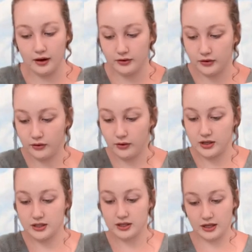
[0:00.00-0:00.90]
You're going
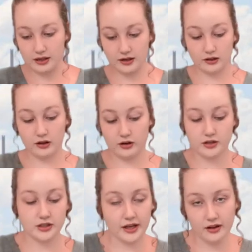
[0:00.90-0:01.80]
to need a
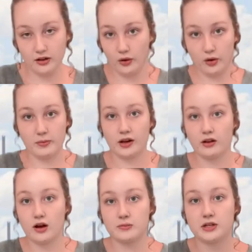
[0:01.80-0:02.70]
large nail or metal
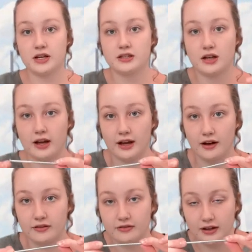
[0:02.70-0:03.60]
object. I
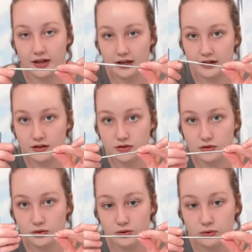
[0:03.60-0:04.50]
have a
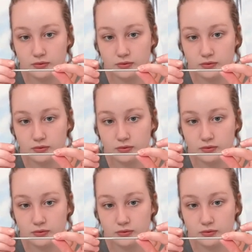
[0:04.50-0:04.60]
screw.